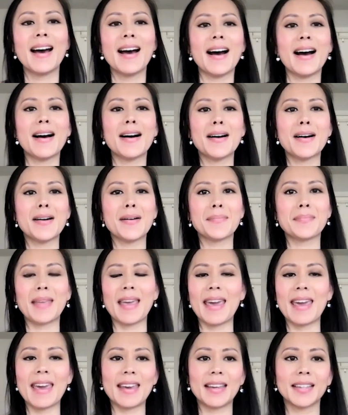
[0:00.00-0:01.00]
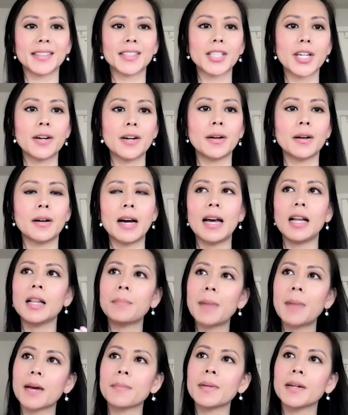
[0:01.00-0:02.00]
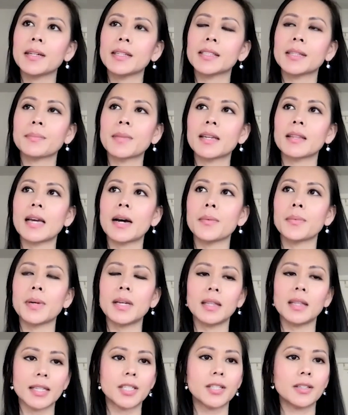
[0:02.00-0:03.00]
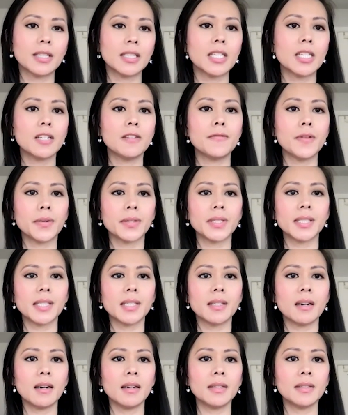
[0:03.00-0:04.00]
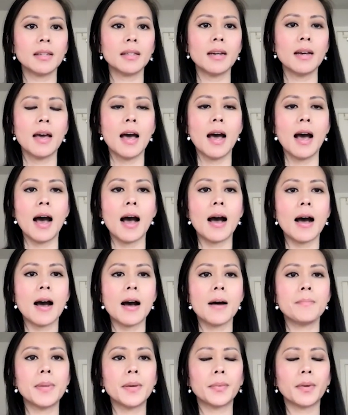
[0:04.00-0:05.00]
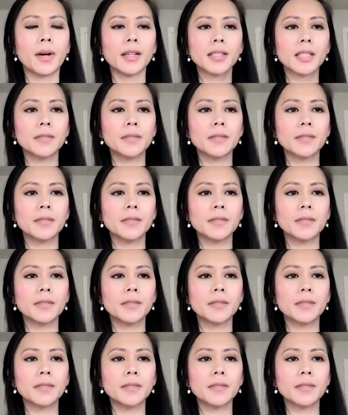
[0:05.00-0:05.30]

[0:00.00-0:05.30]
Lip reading: And so Alabama is something that we like to continue focusing on, but we're also